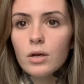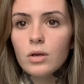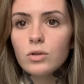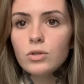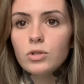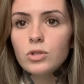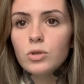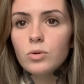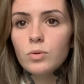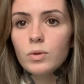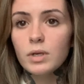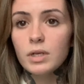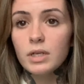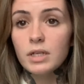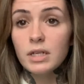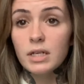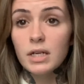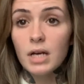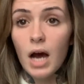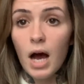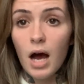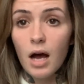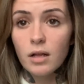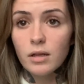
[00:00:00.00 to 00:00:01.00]
to
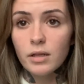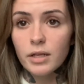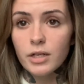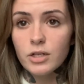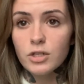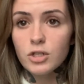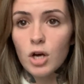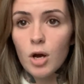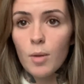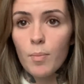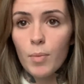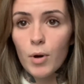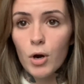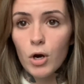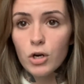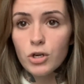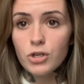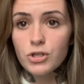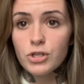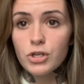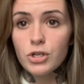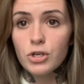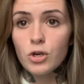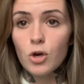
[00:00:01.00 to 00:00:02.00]
acknowledge a person,